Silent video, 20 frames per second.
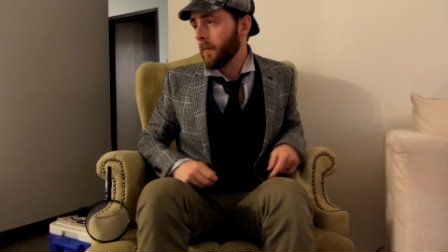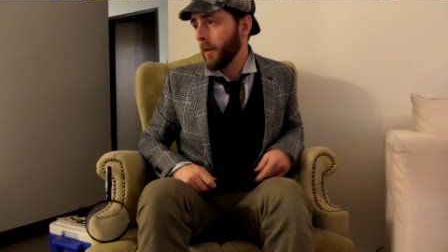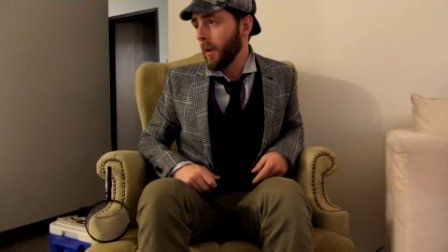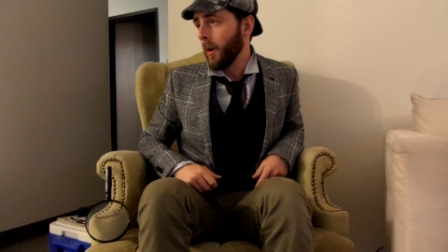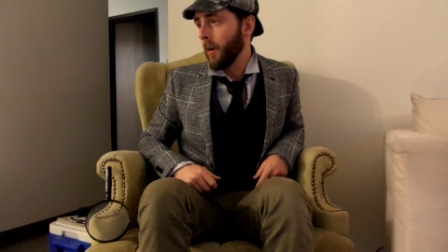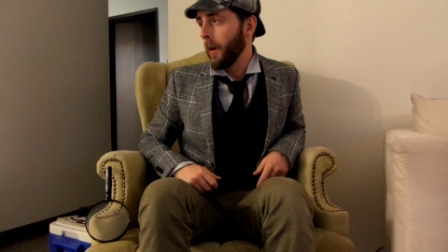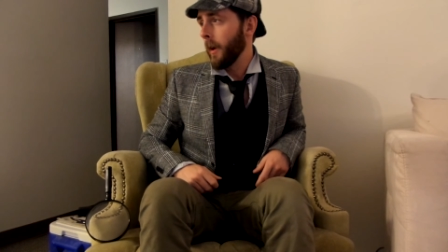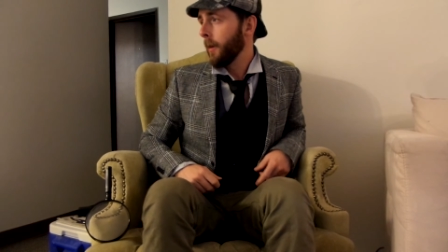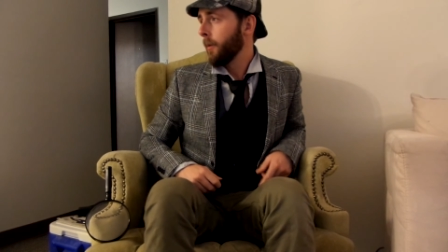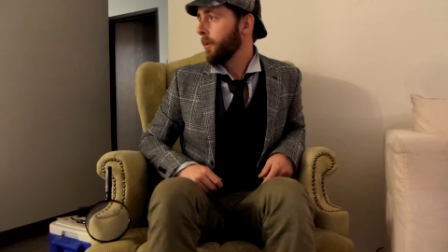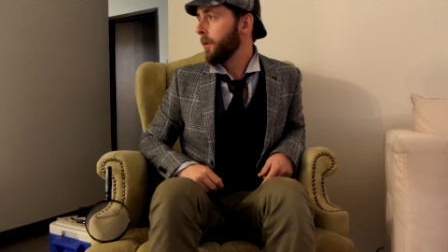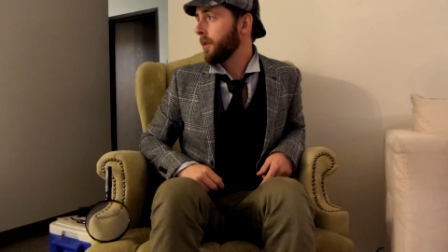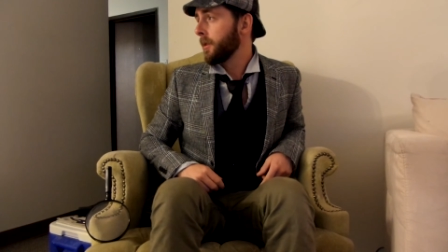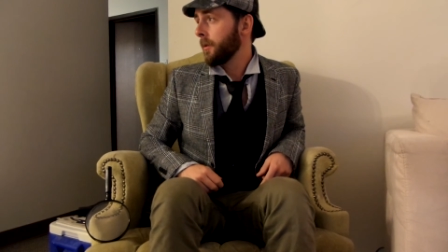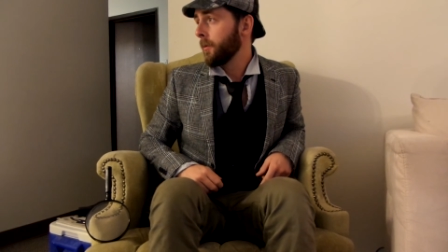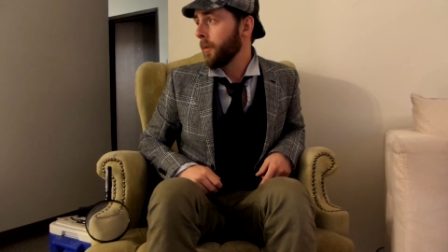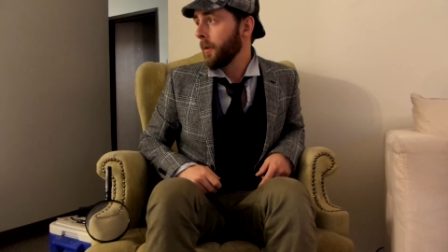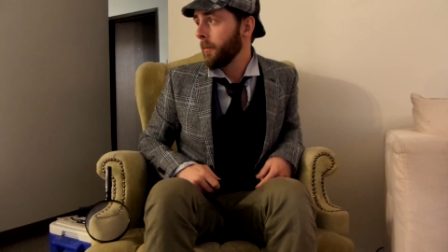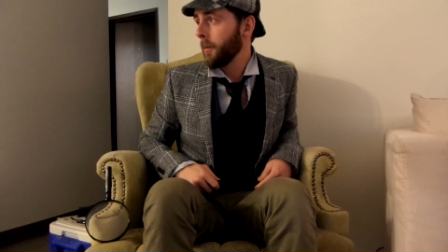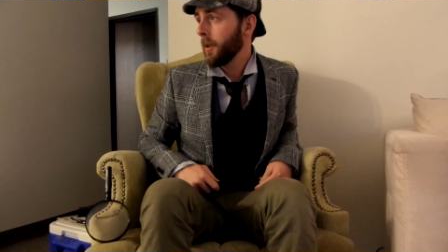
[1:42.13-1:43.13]
Oh yeah, what does a
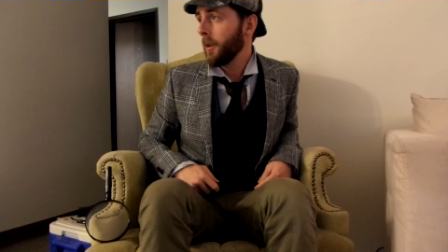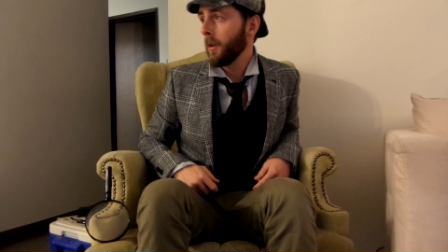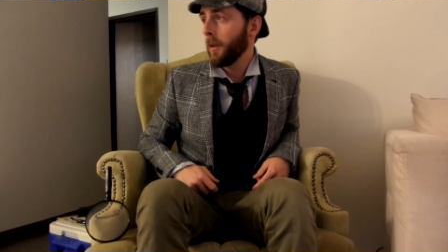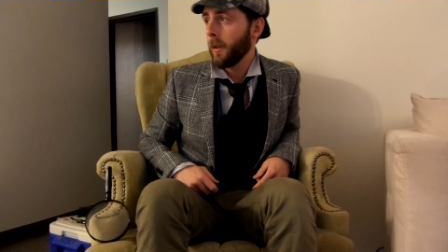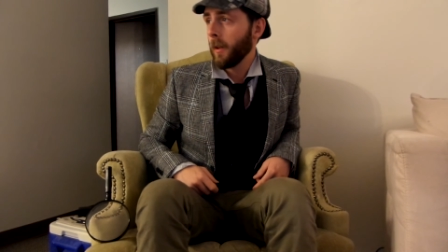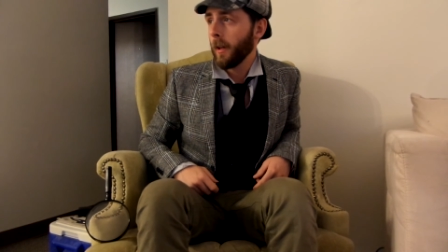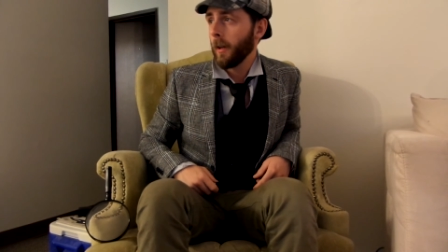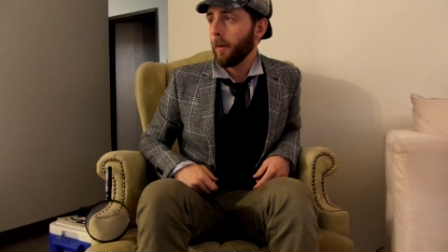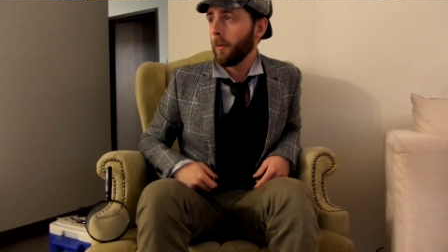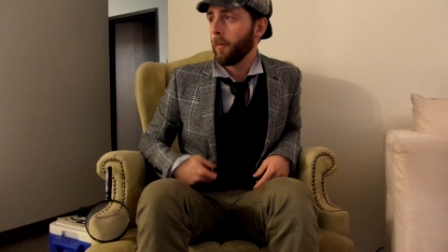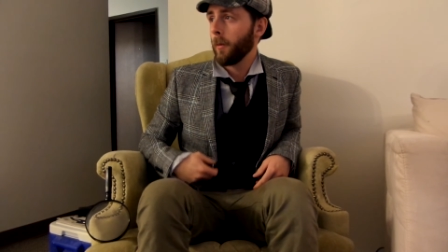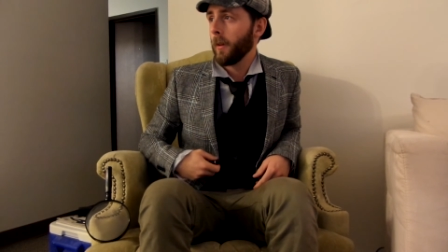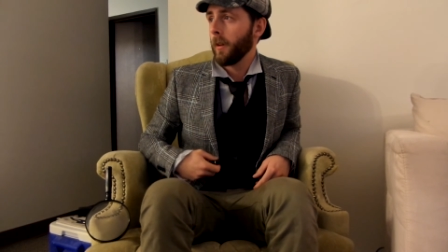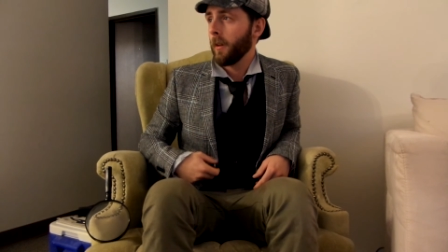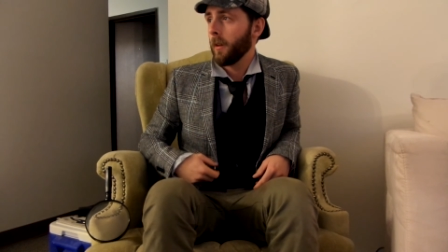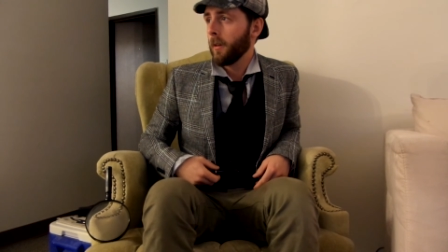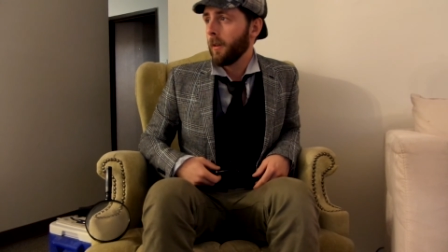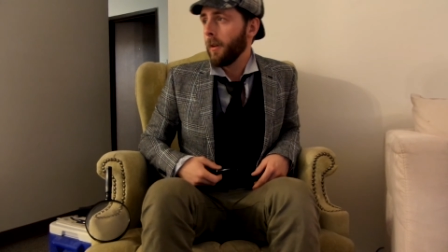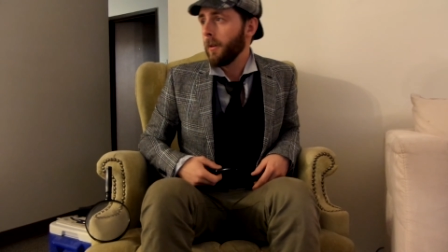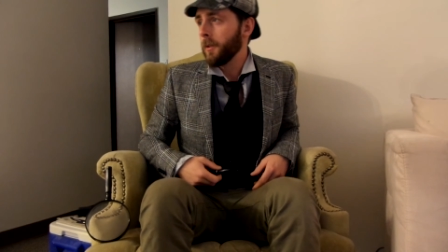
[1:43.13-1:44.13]
woman look like with
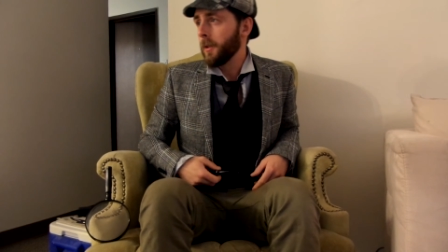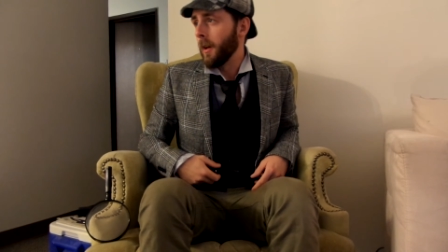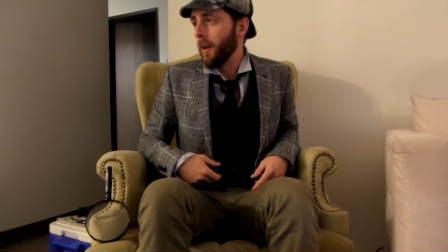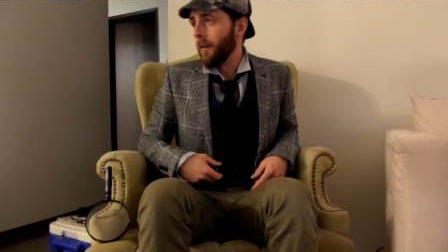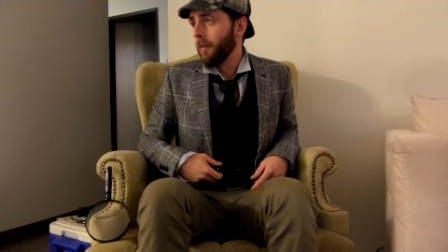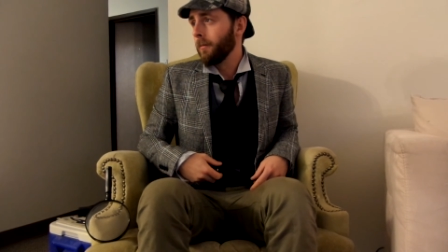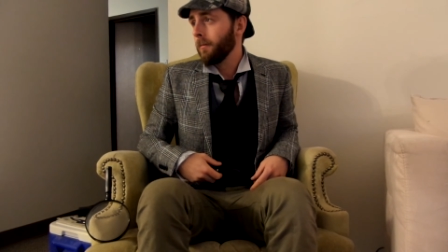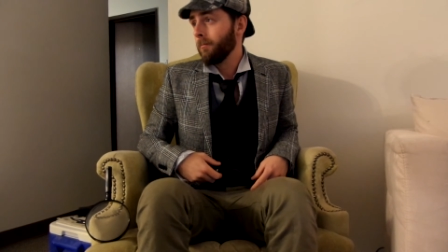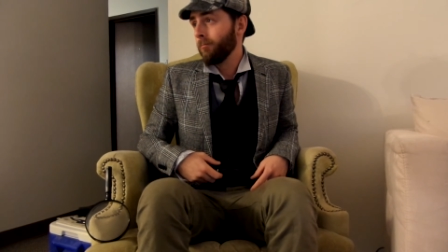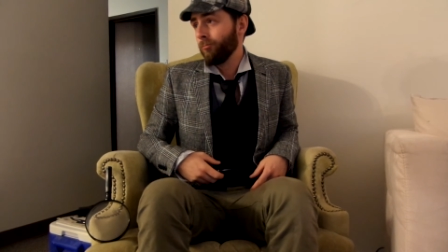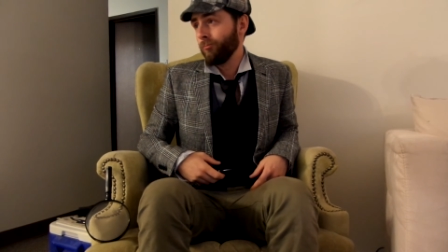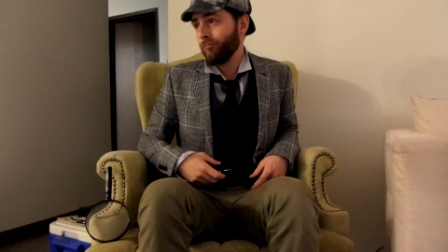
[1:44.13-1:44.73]
her clothes off?